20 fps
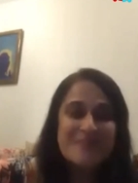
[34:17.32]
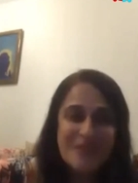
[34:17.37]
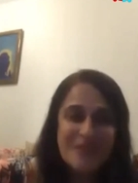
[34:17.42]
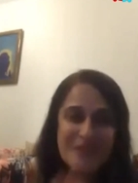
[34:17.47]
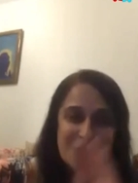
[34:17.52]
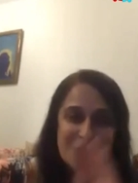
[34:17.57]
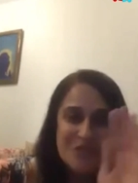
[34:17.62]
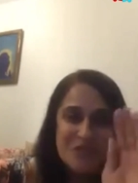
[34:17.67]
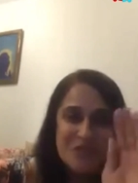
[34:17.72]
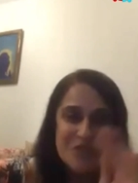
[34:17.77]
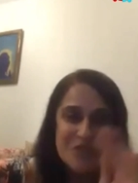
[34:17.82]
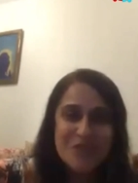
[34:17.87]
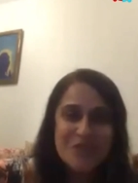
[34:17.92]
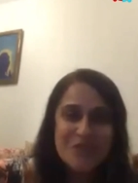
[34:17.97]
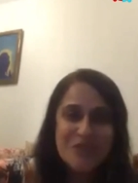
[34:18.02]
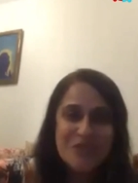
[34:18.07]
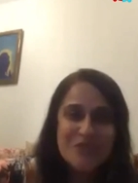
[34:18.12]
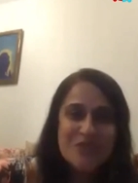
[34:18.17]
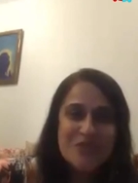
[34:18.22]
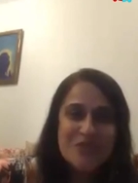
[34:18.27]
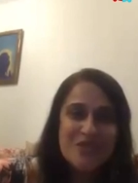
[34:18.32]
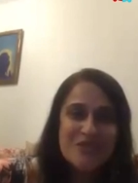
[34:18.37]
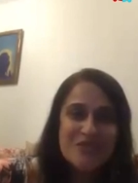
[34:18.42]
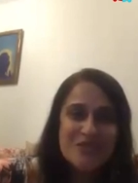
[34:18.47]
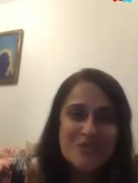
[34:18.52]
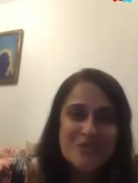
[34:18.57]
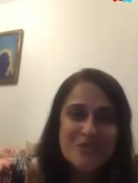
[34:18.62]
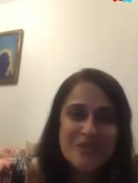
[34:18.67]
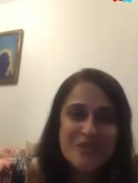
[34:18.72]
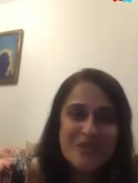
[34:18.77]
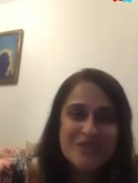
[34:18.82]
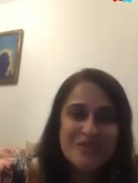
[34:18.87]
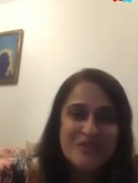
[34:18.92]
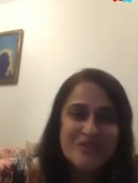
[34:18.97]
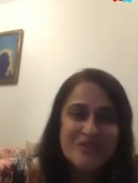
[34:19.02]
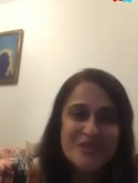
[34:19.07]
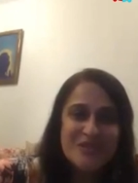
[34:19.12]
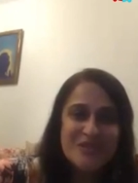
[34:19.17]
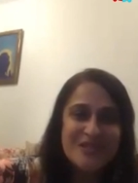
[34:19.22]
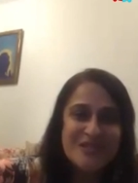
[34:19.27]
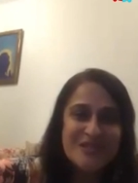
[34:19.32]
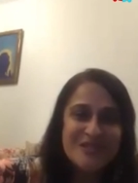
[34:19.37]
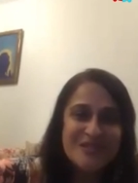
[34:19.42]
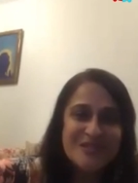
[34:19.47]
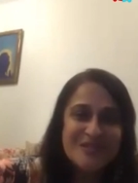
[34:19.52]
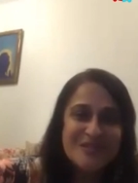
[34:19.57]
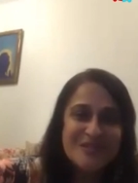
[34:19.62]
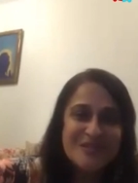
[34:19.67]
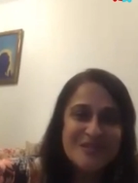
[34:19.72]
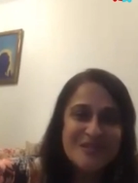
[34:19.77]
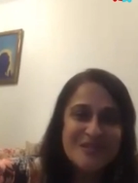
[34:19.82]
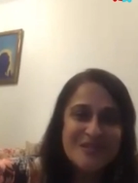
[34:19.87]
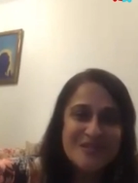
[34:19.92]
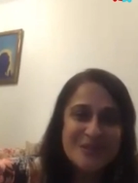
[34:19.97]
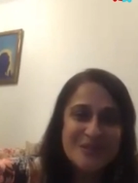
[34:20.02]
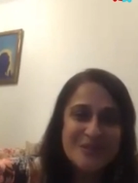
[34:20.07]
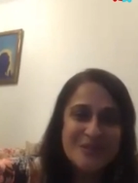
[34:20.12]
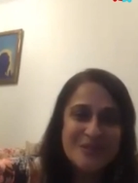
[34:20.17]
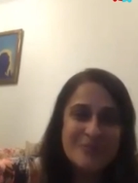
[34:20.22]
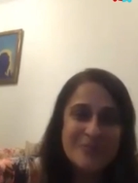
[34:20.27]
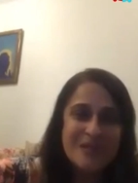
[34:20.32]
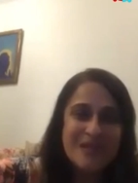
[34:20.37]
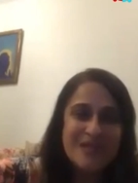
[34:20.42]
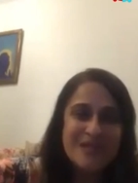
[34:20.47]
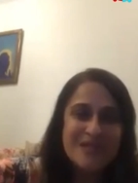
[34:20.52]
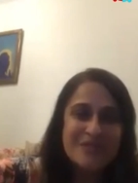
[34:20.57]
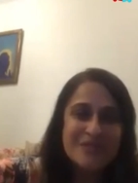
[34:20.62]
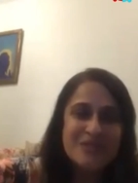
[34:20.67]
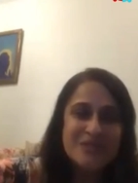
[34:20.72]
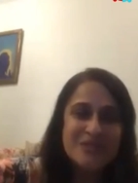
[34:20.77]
See you in 2023. Goodbye and good